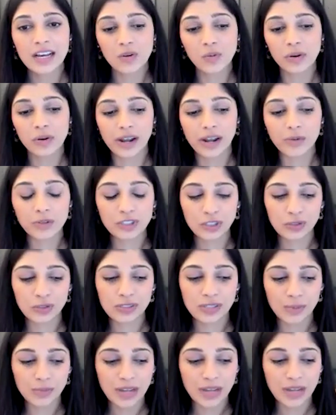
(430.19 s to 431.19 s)
what I will do
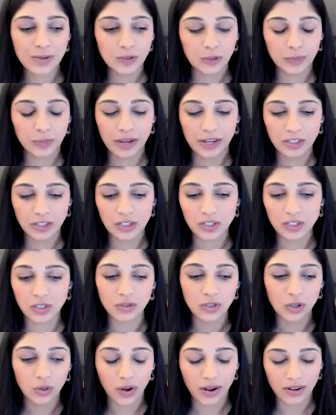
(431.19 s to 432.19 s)
sometimes for patients
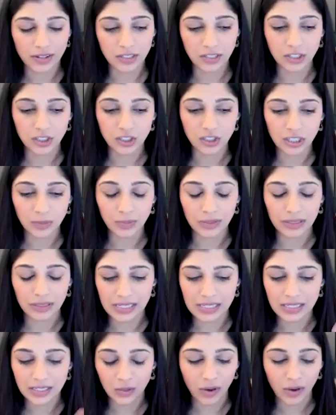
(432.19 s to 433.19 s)
who don't want surgery but they
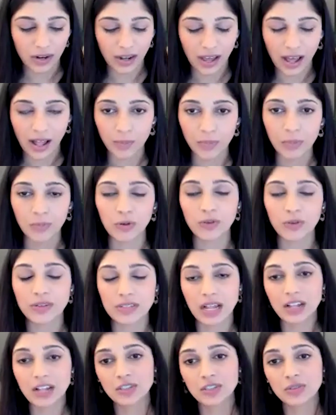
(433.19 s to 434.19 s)
still want to help improve
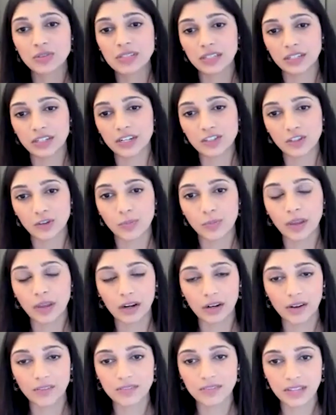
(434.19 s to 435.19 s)
is I'll do a series of
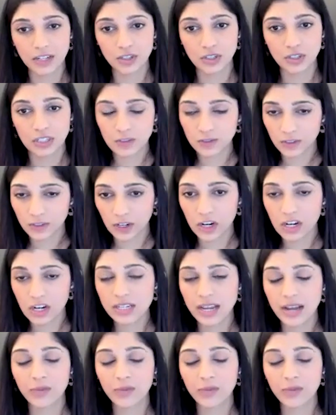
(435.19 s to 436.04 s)
PRF sessions first.